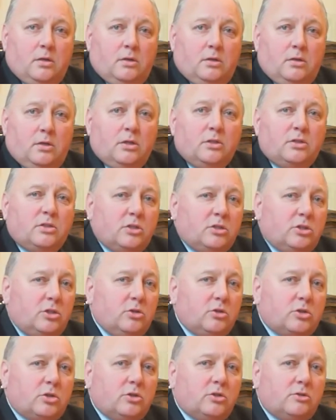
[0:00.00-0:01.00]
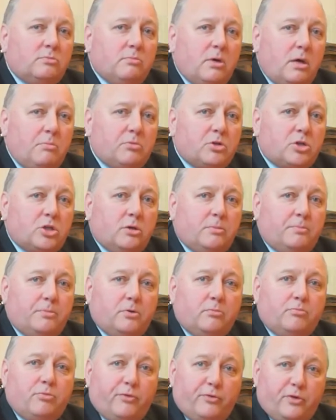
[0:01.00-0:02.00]
The institution's membership
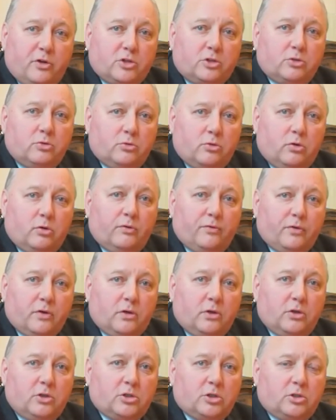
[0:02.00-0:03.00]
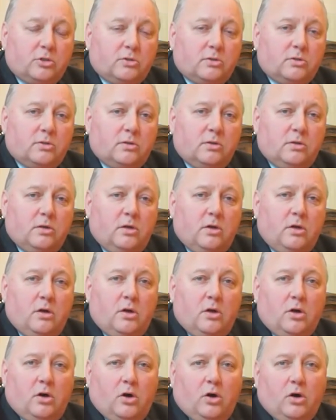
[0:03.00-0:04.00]
and professional qualifications
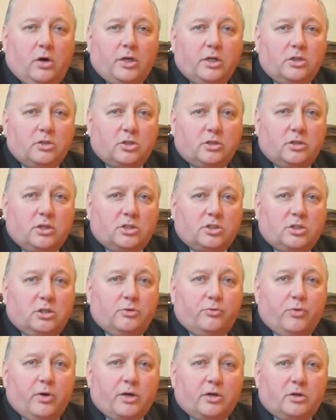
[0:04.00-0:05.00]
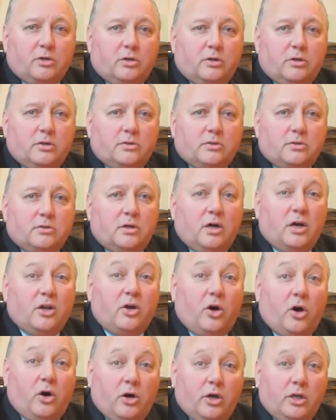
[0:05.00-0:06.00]
are internationally recognised and
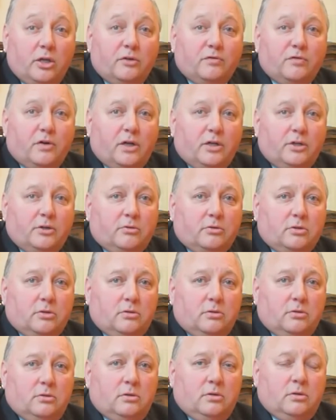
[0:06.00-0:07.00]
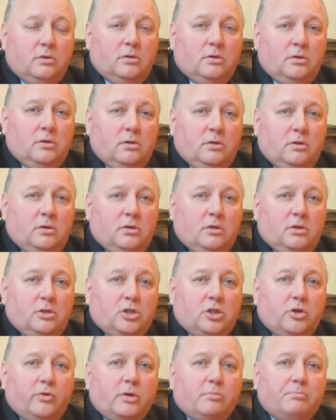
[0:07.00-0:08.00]
highly valued,
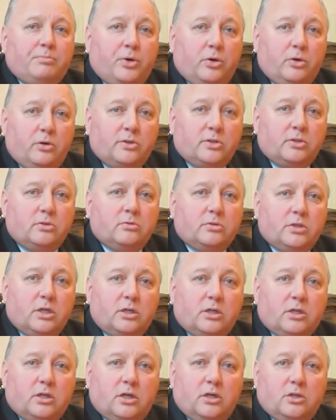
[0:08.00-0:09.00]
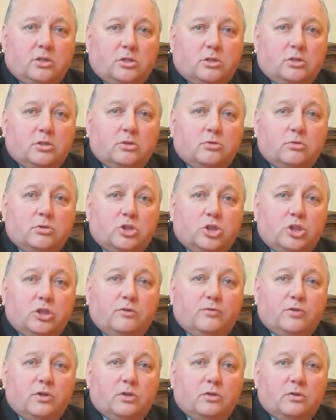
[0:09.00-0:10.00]
showing personal dedication to
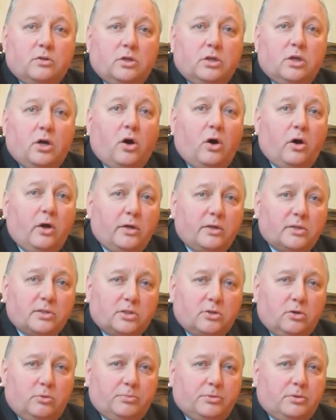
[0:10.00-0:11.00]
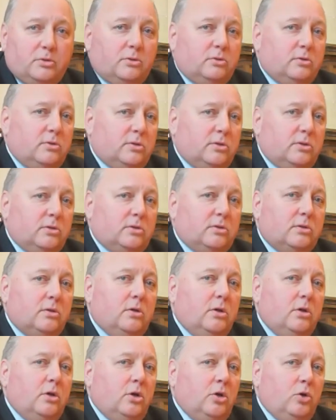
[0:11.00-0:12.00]
achieving the highest competences
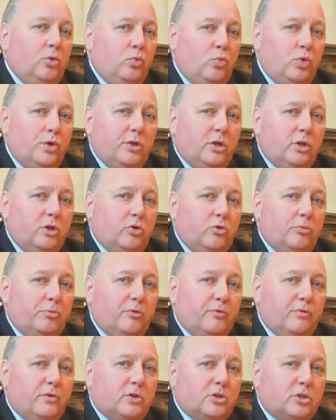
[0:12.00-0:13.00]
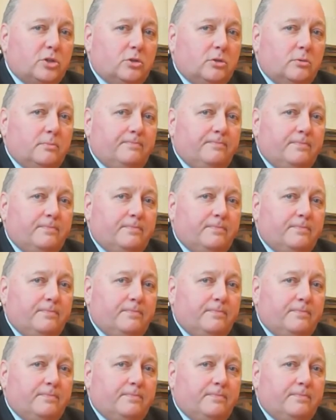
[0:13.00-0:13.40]
within your profession.